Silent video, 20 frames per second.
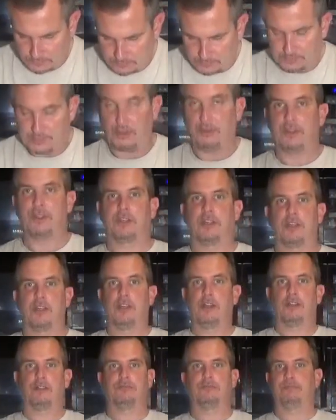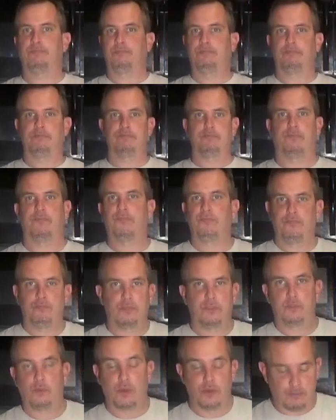throw this together,
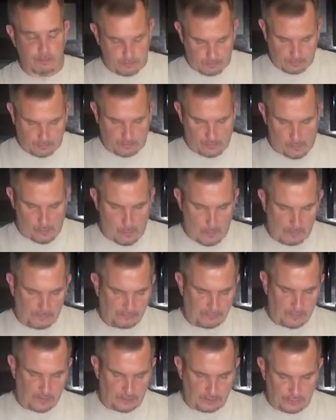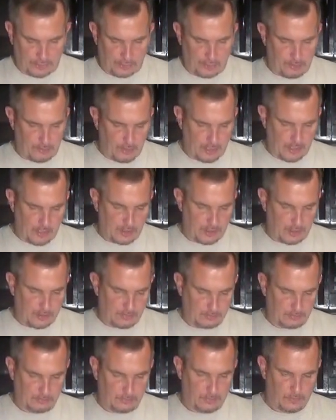20, 30
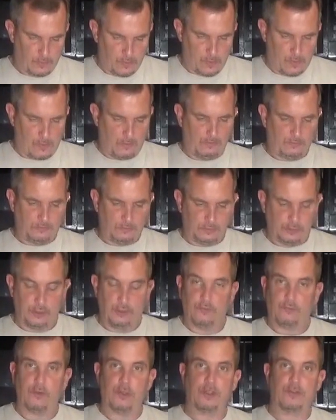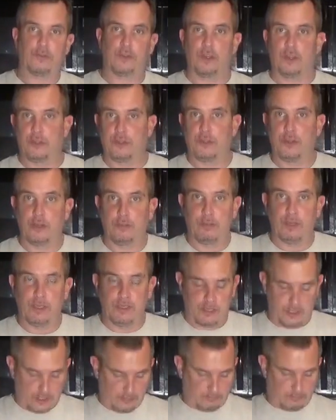minutes, throw it in the fridge for another 30
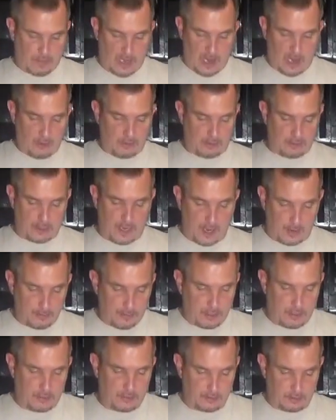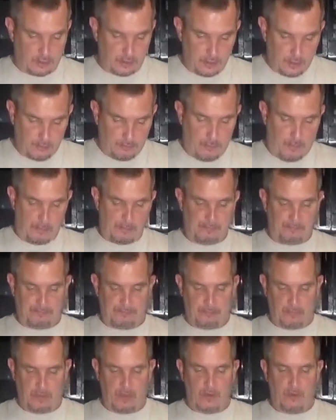minutes, hour tops, and you're good.
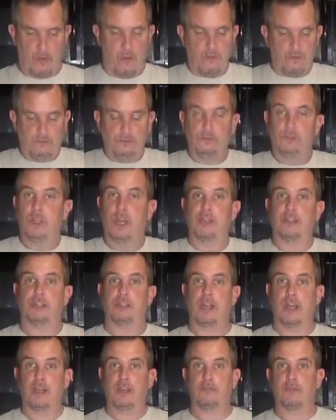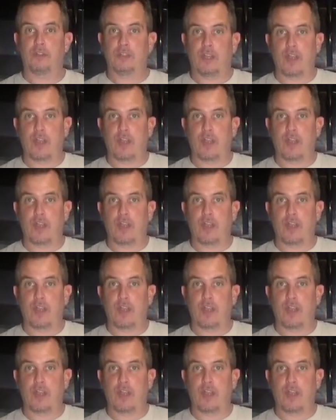Got salad for the